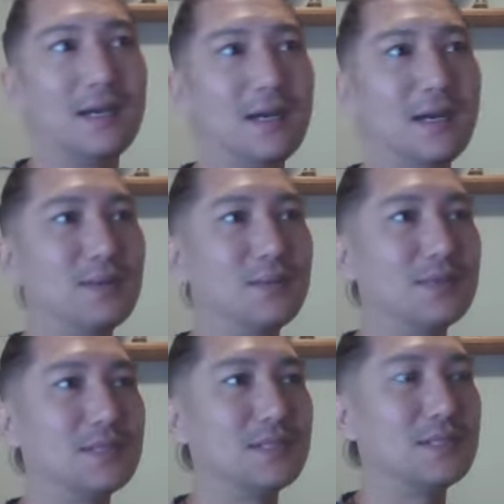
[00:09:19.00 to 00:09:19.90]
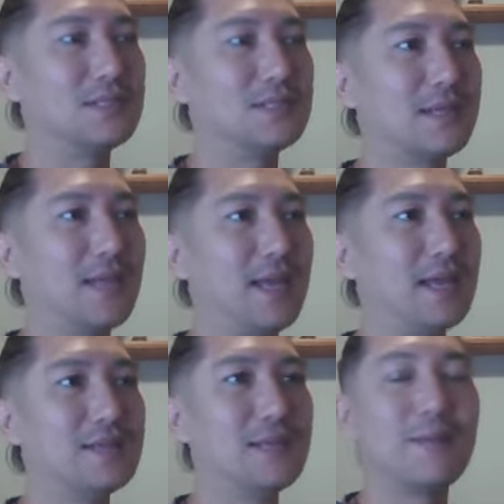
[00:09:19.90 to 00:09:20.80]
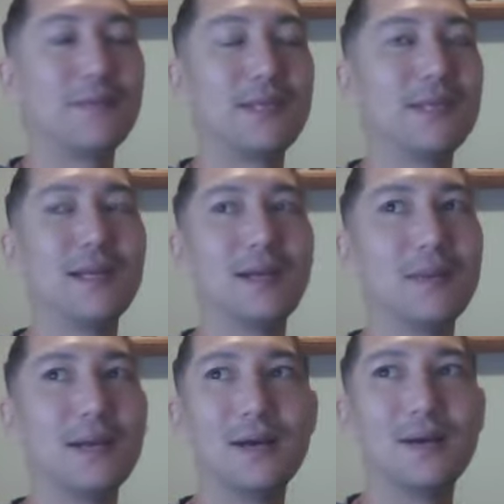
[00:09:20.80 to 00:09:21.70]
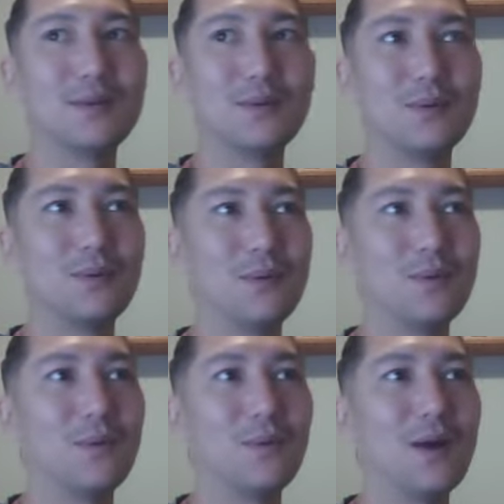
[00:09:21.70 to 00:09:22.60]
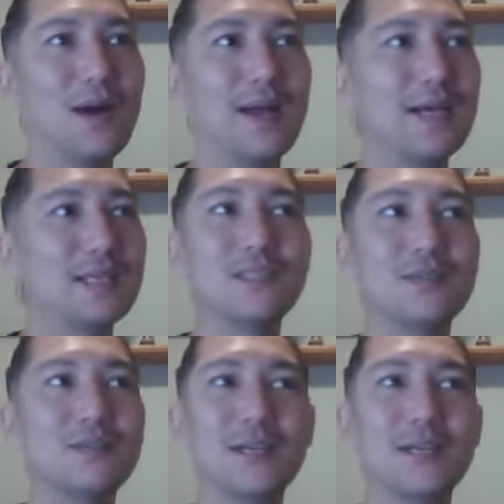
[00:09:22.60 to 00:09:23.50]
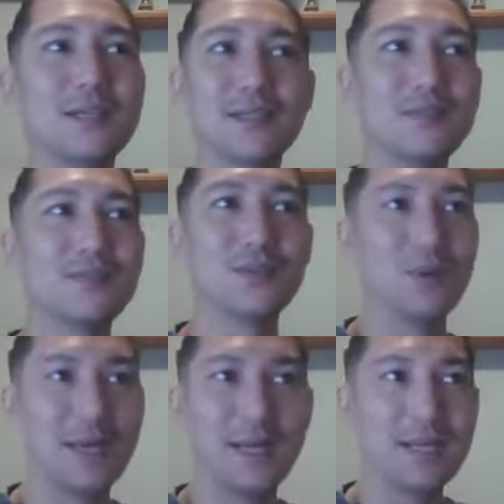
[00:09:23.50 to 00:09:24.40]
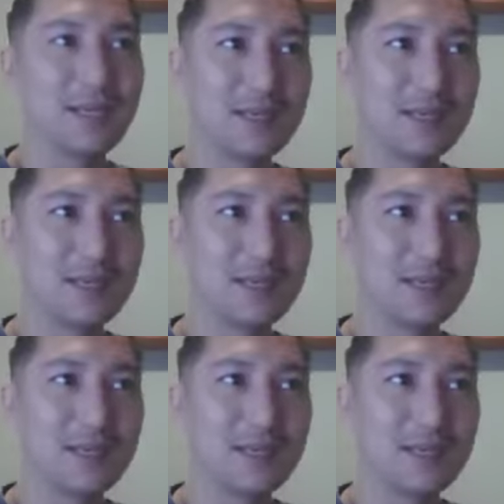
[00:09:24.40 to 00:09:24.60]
I will just can't stop thinking about why I should have done it a different way.